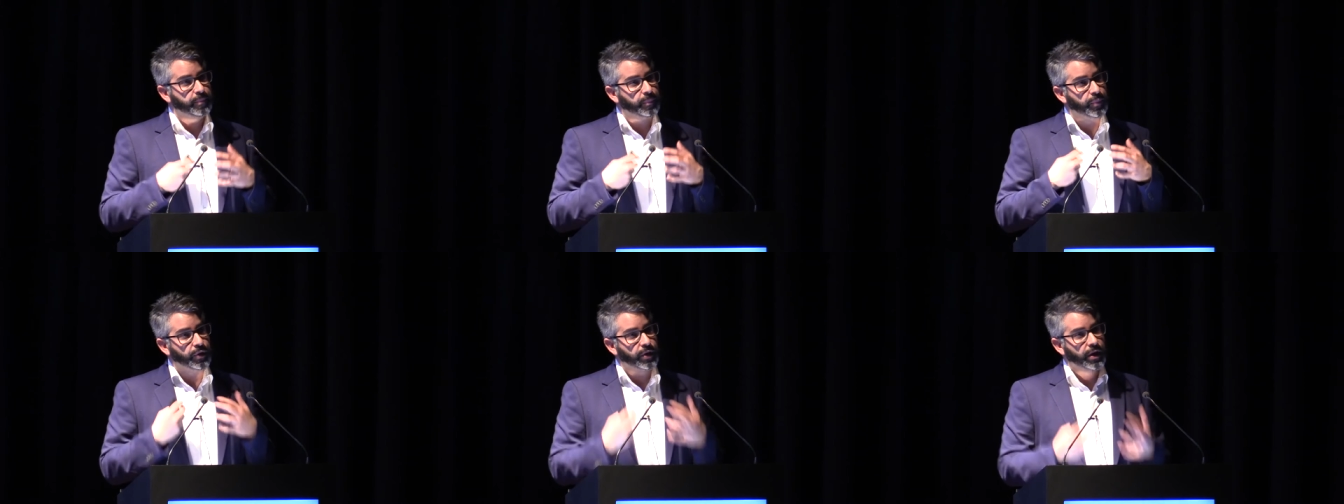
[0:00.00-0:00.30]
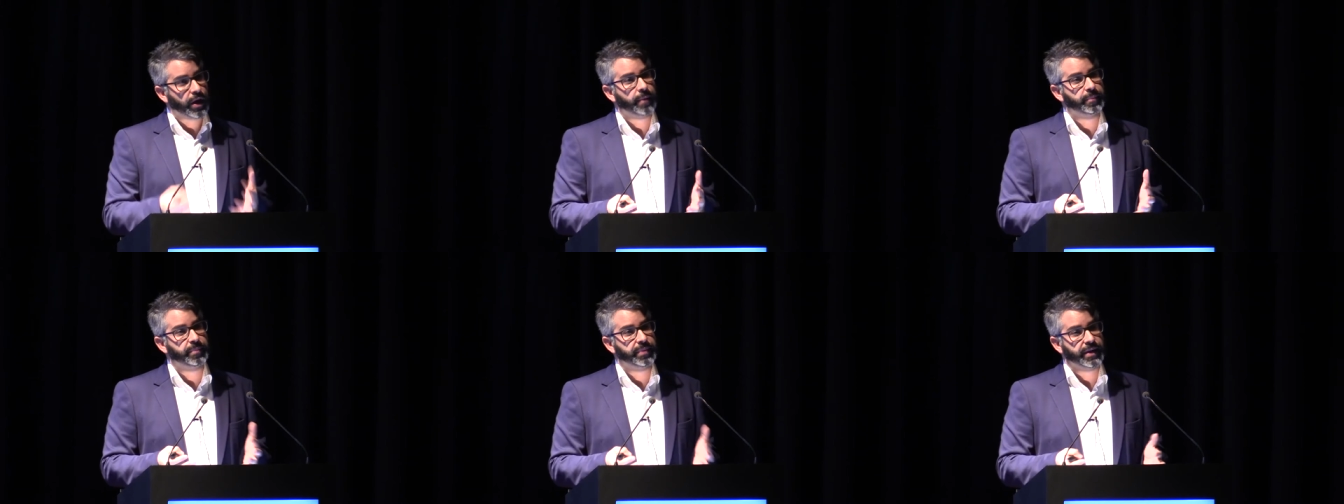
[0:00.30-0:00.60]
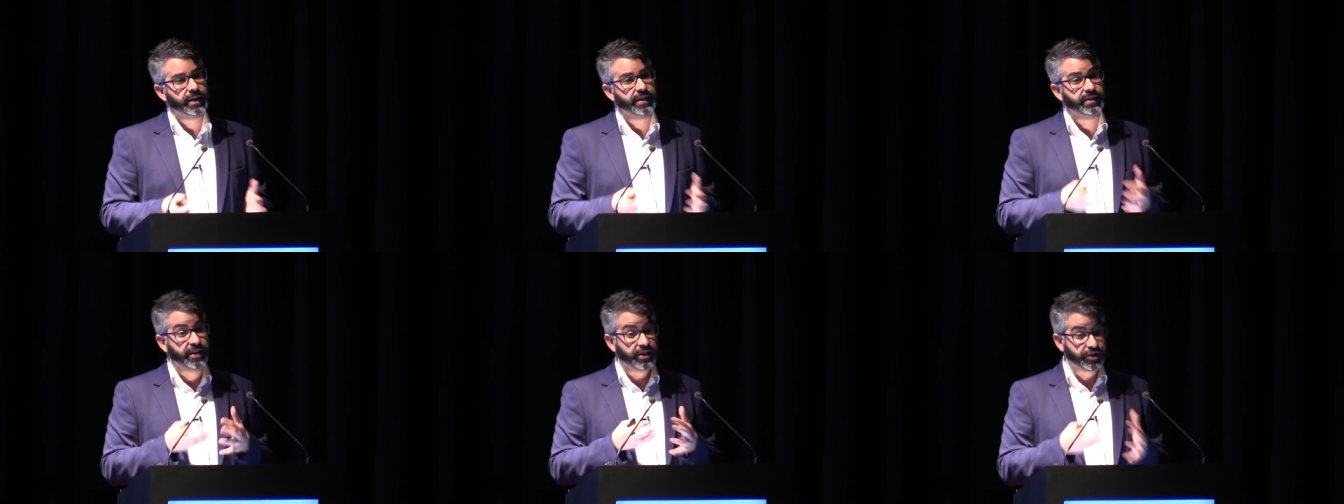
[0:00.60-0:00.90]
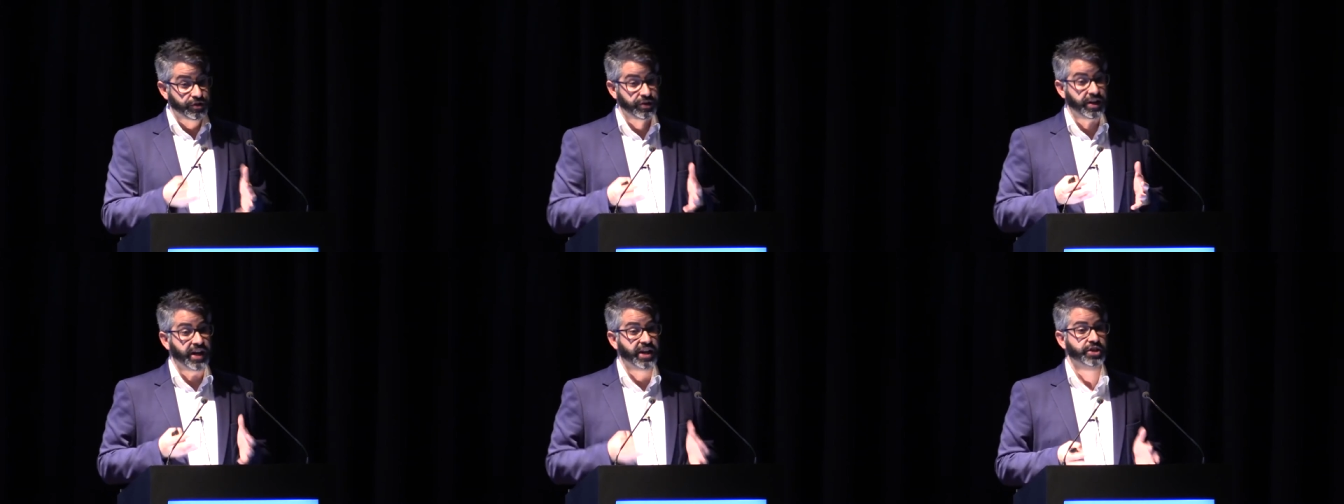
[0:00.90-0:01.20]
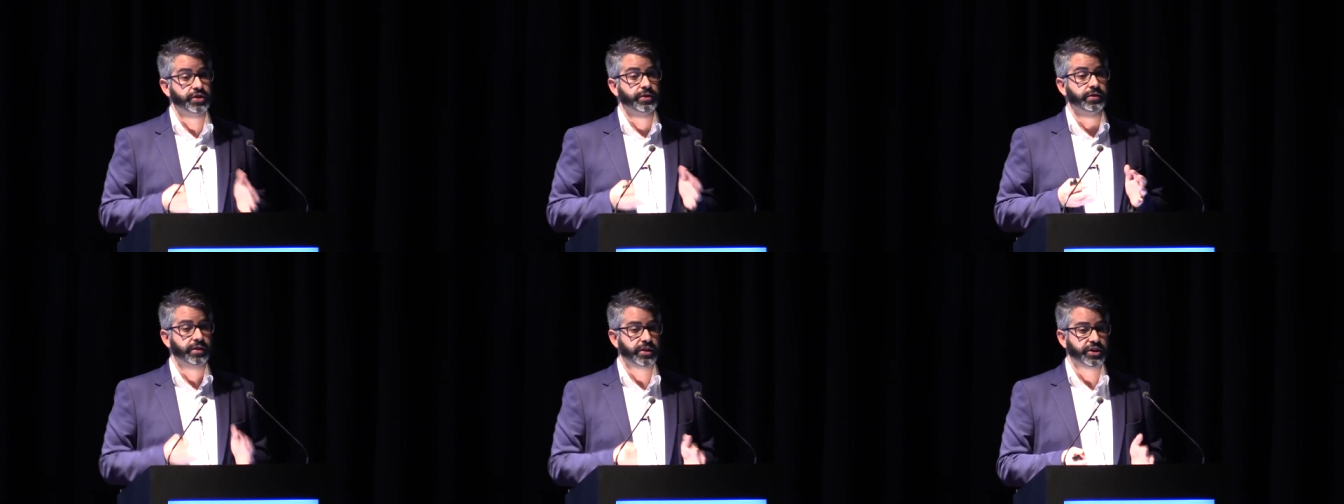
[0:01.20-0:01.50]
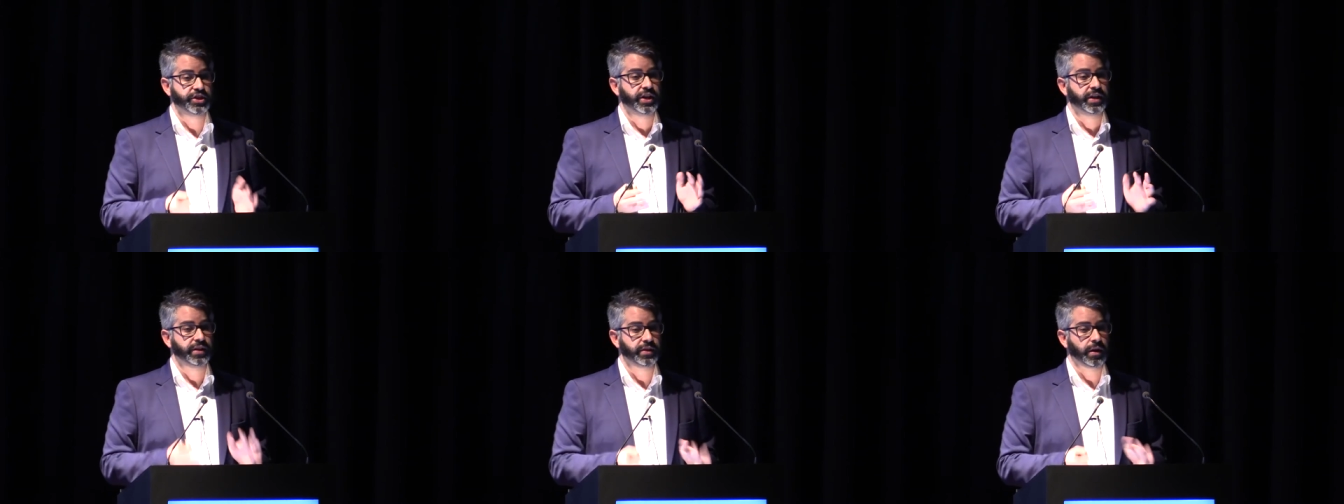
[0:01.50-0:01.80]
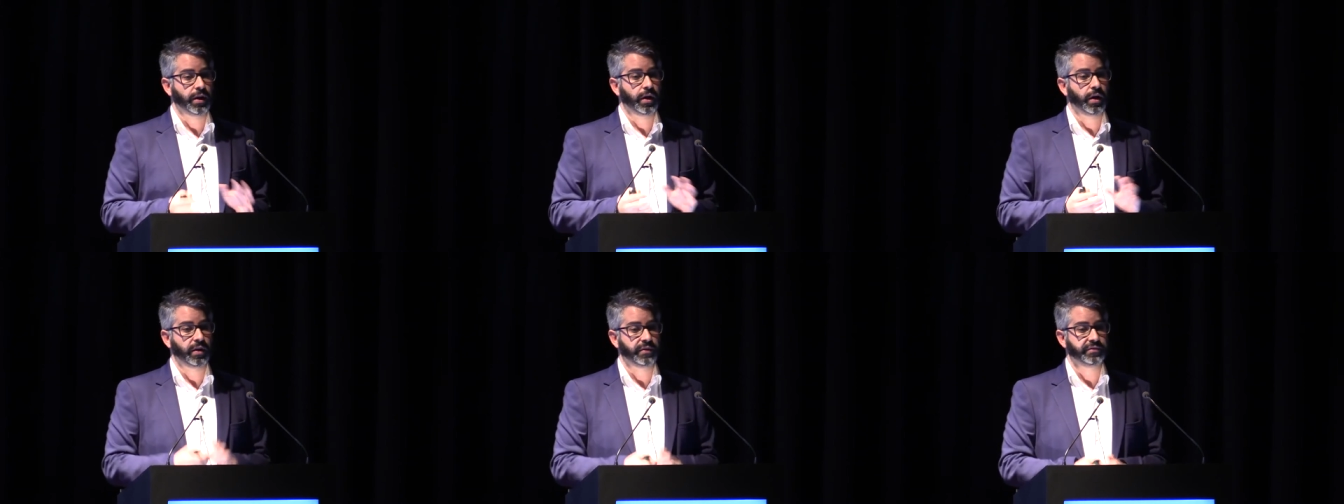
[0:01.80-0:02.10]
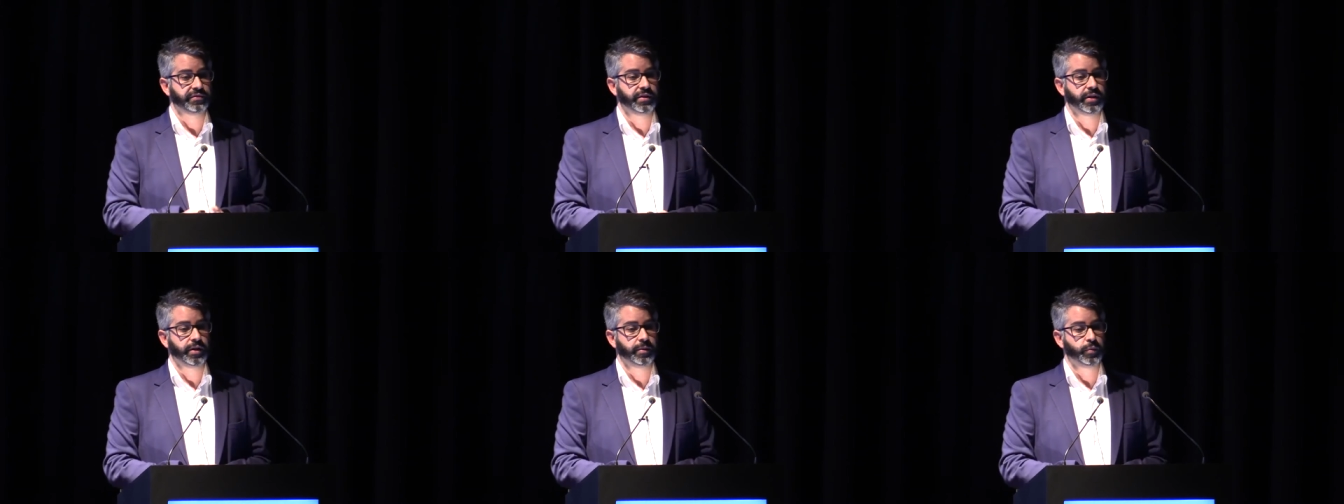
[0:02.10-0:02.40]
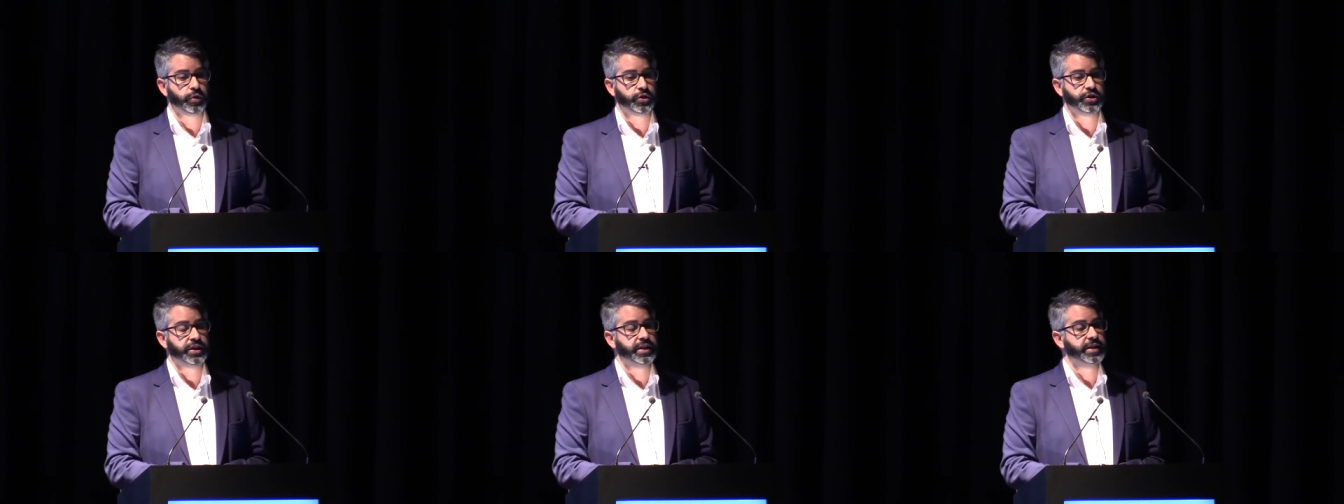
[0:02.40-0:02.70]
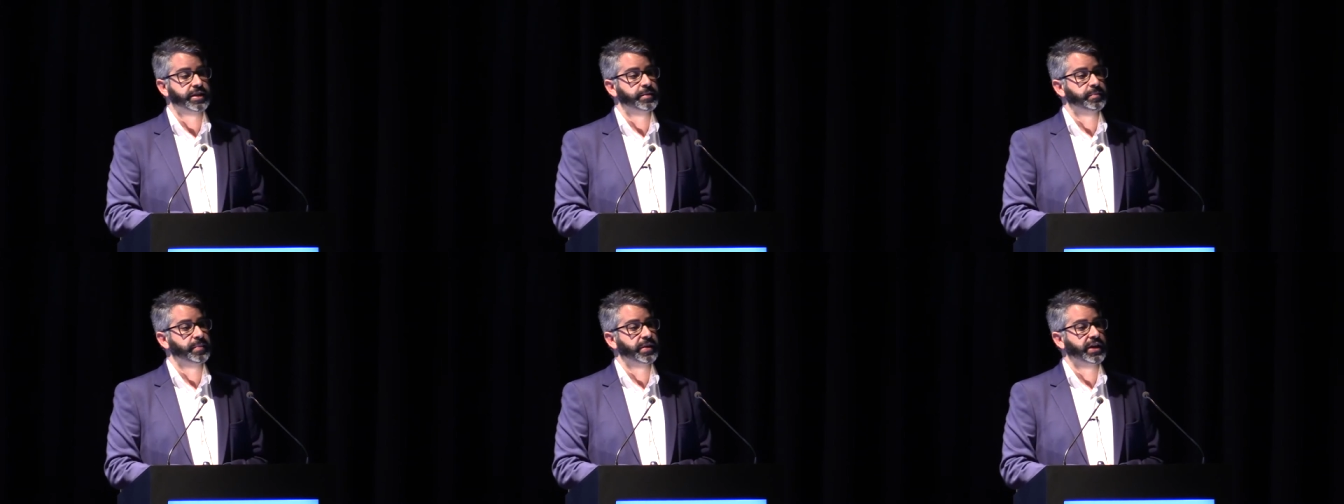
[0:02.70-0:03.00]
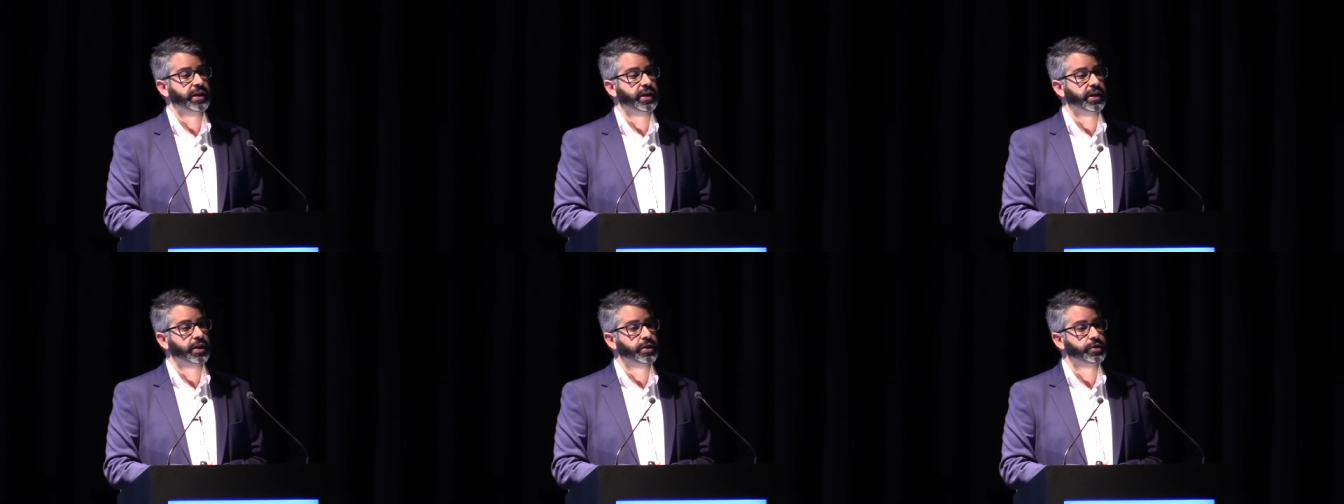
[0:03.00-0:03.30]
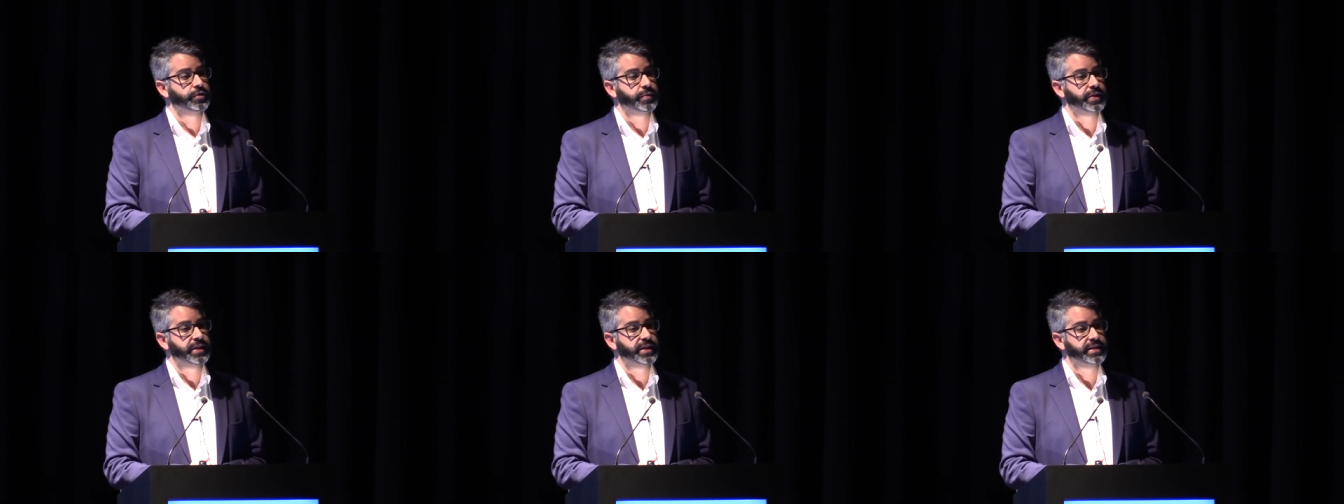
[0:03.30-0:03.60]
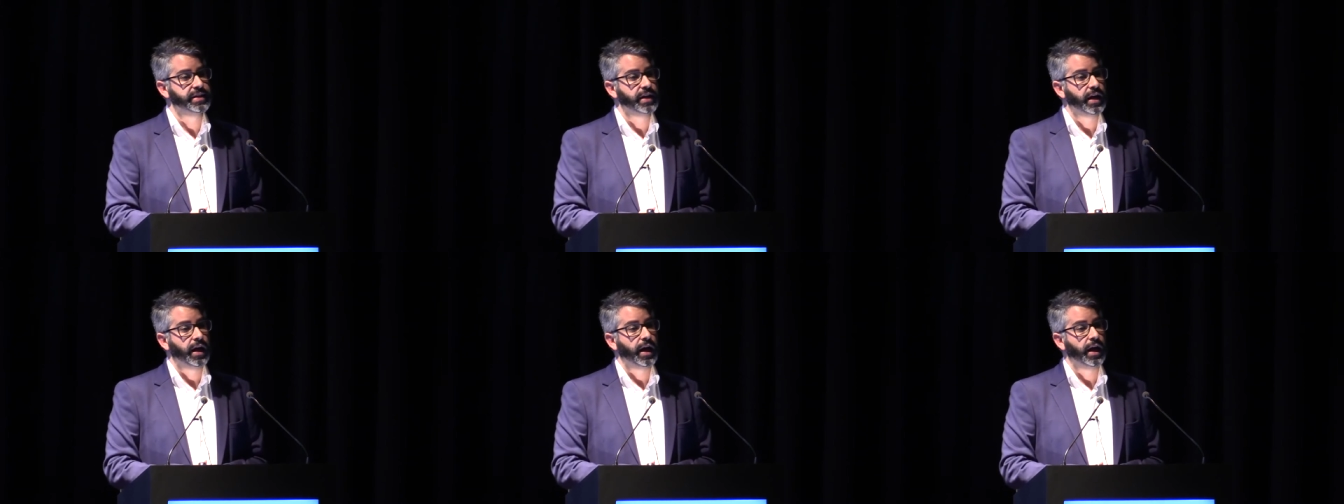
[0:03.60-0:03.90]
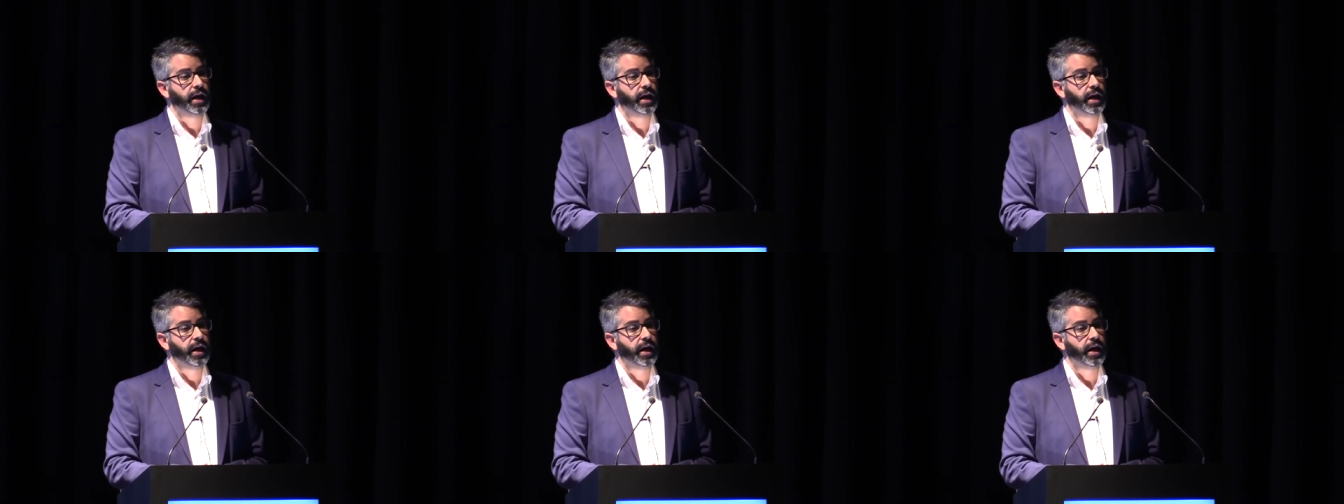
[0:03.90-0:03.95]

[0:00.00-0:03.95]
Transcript: put up in the international agenda of the Portuguese-speaking countries